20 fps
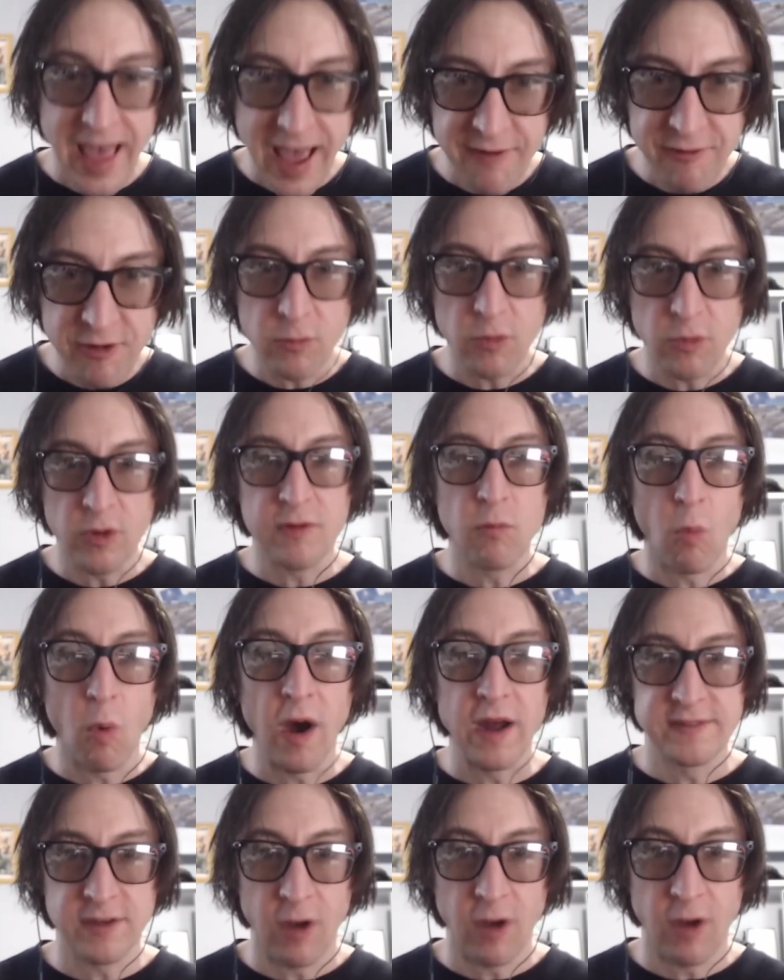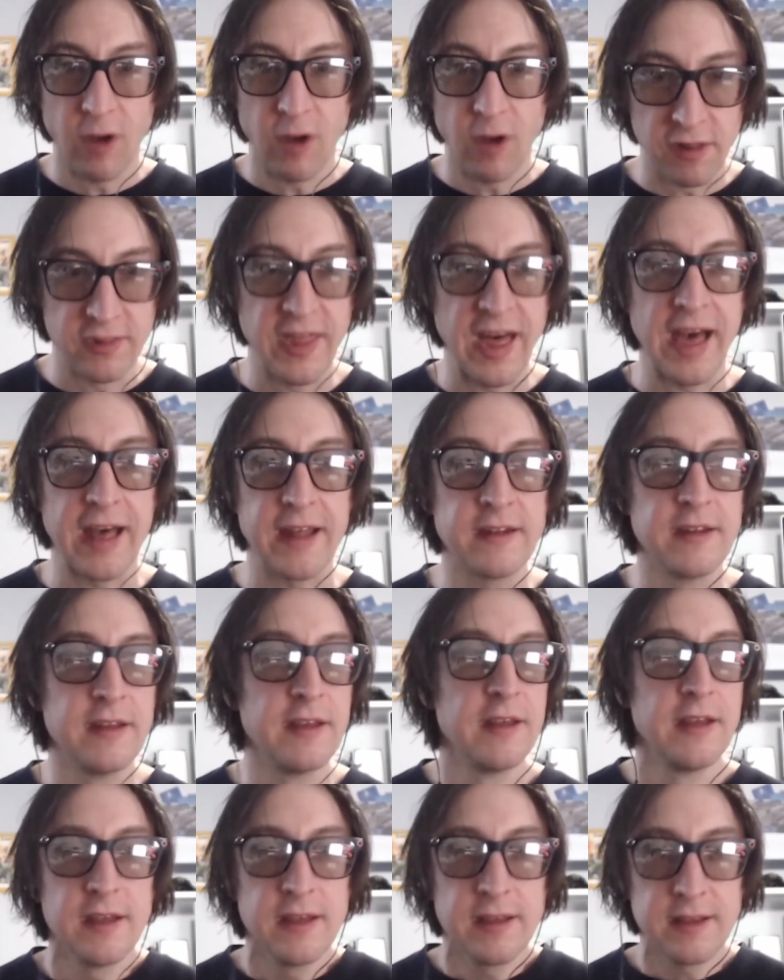Everyone wants all of that
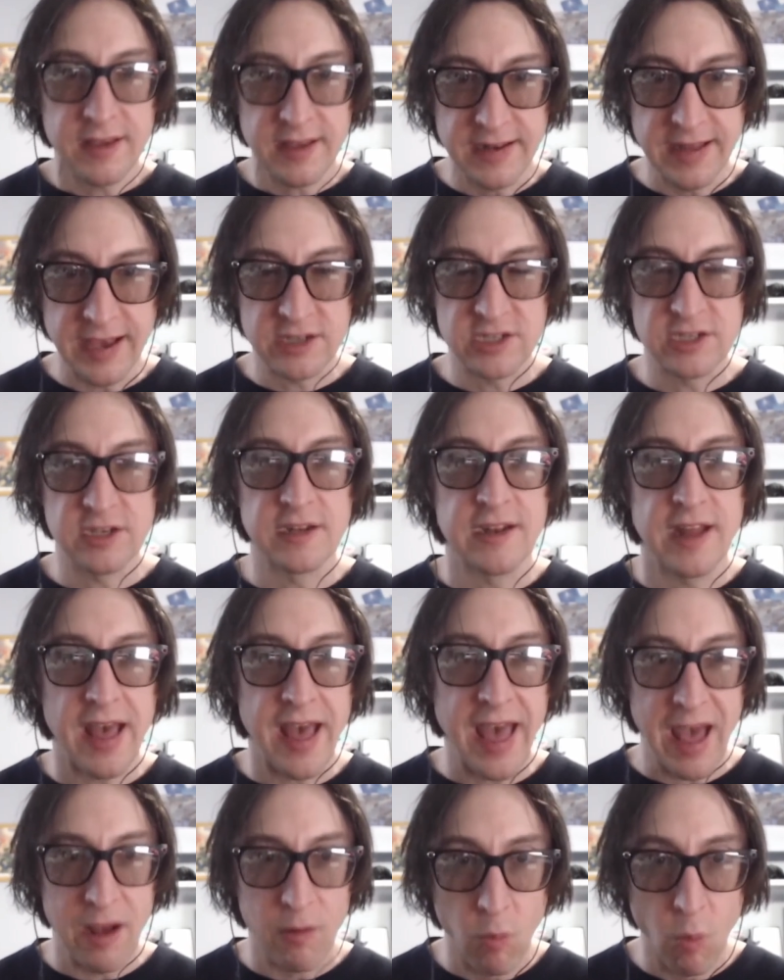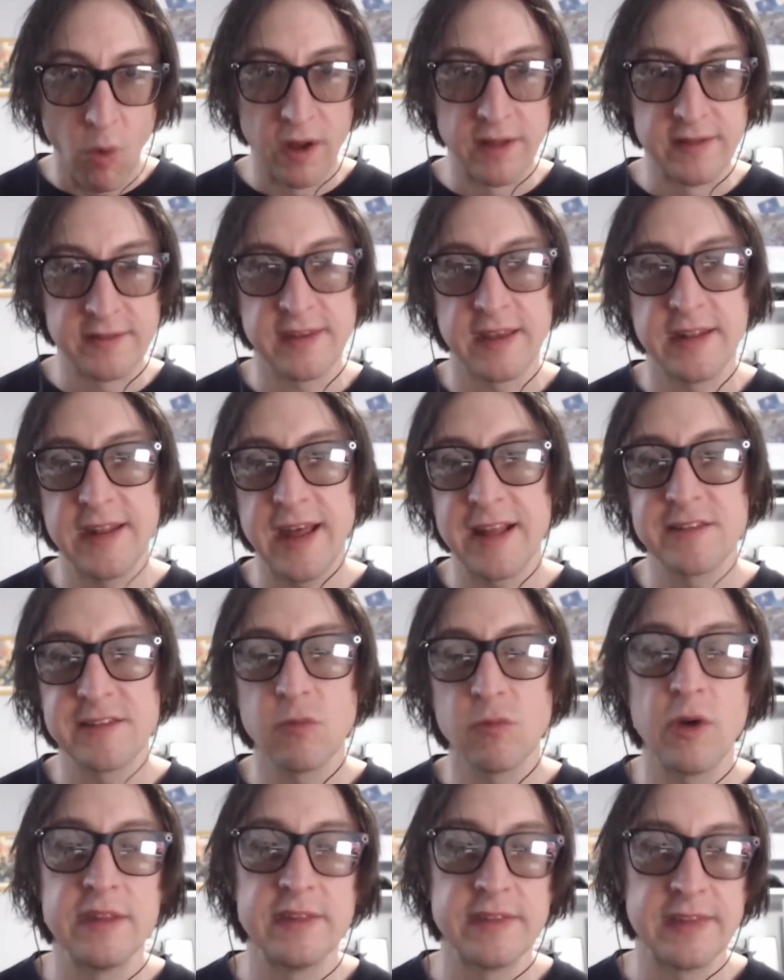connection at once, and that's
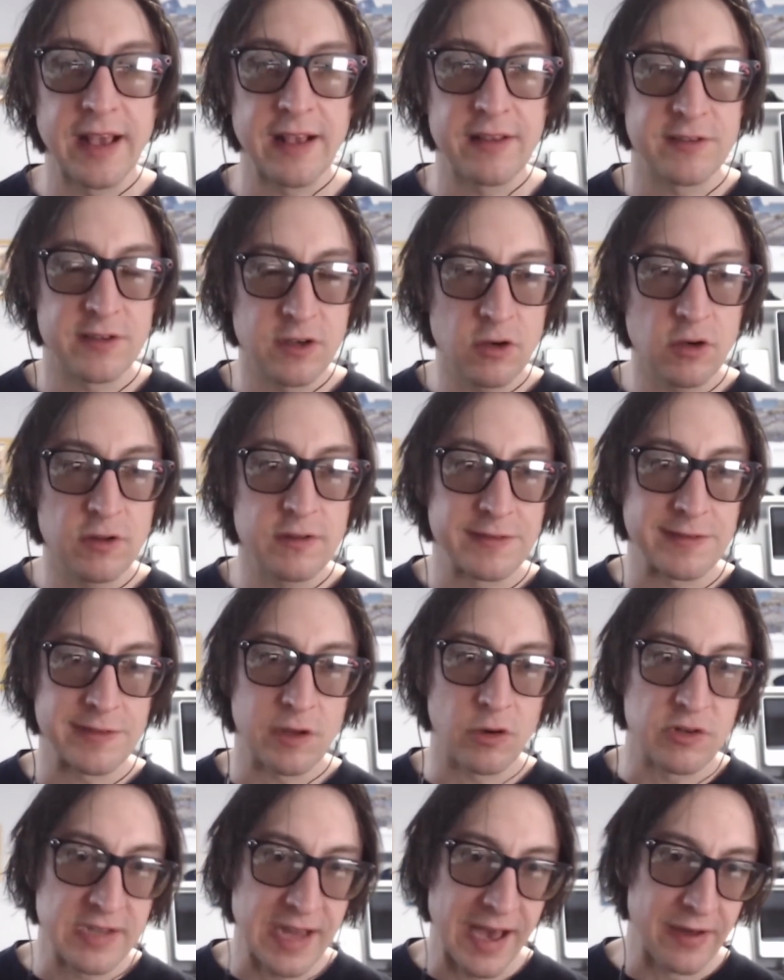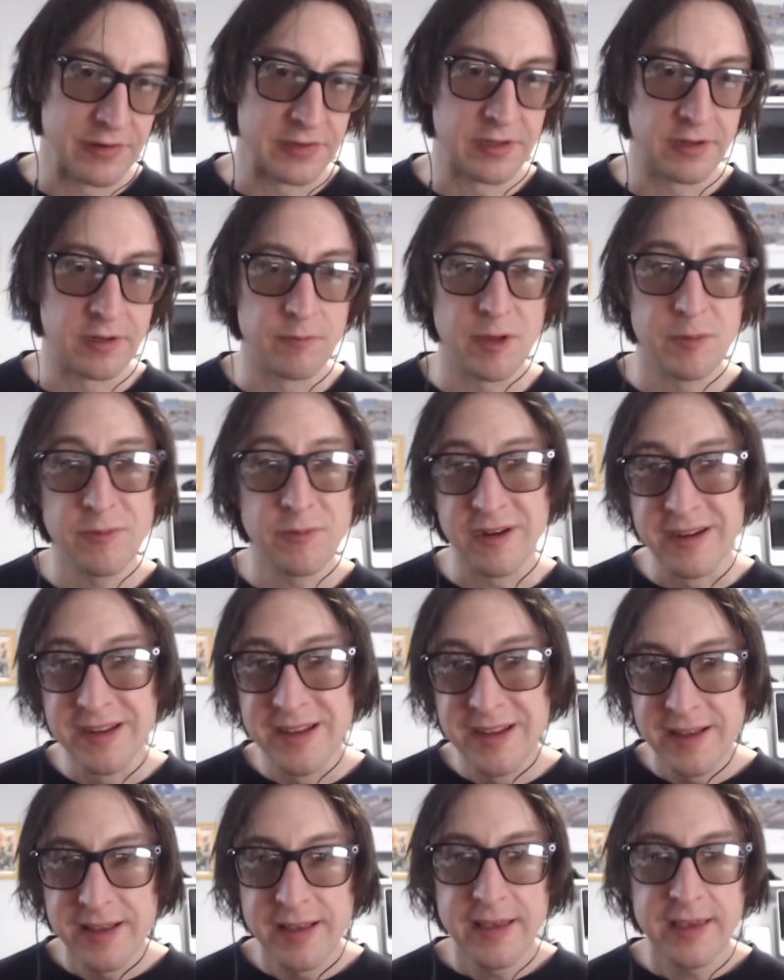when things could slow down a little bit. But
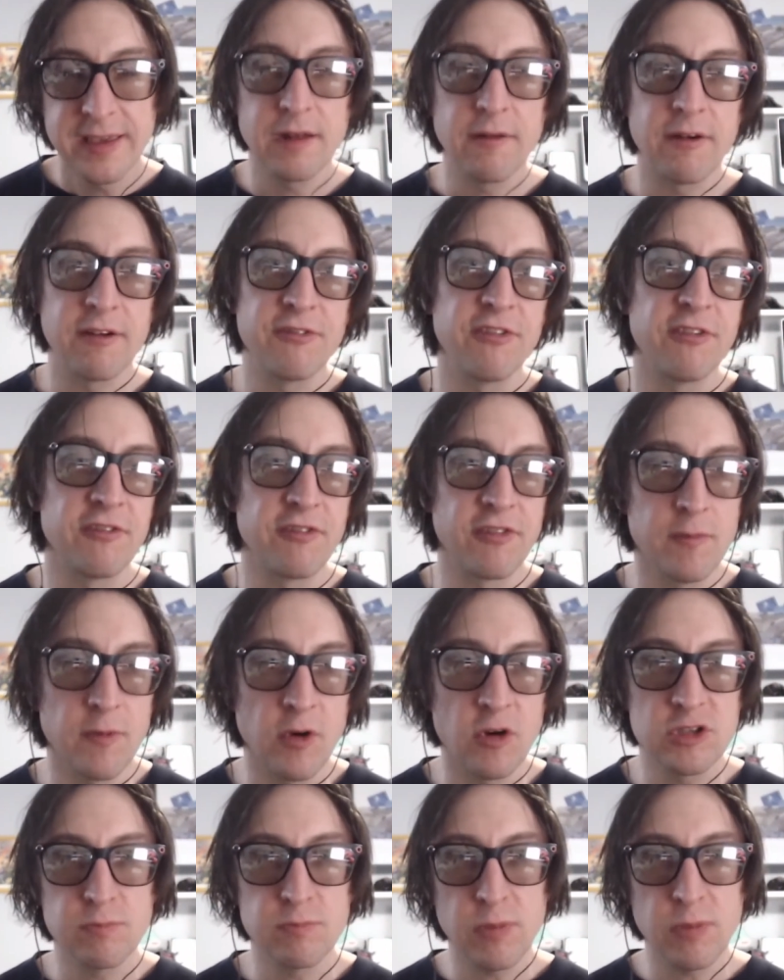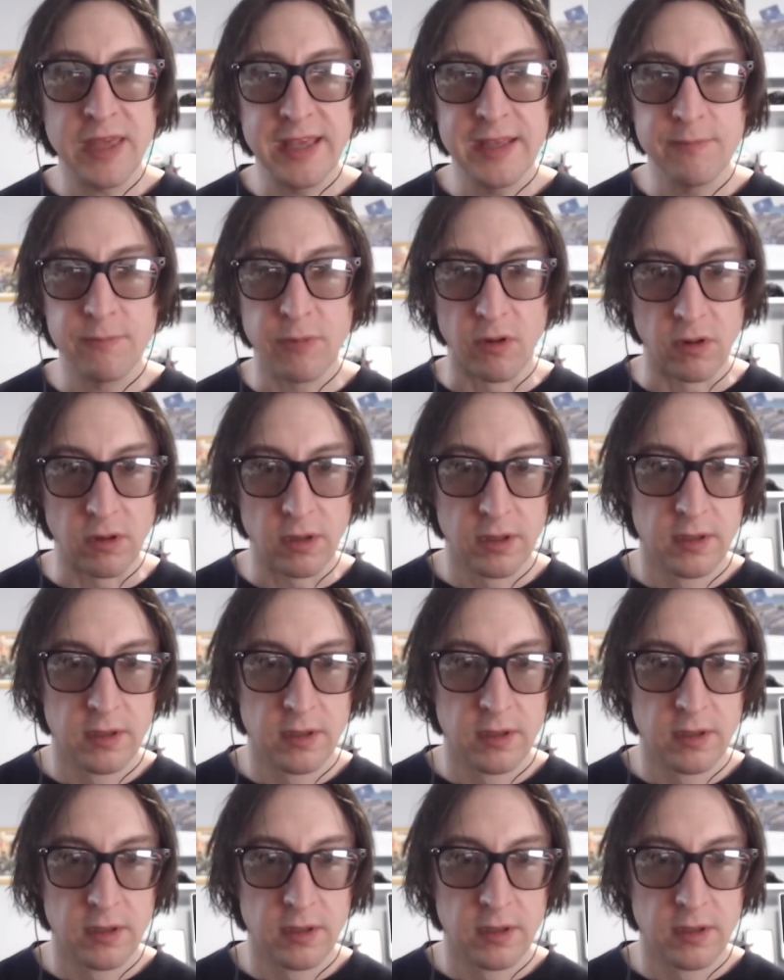you know, for, for most people,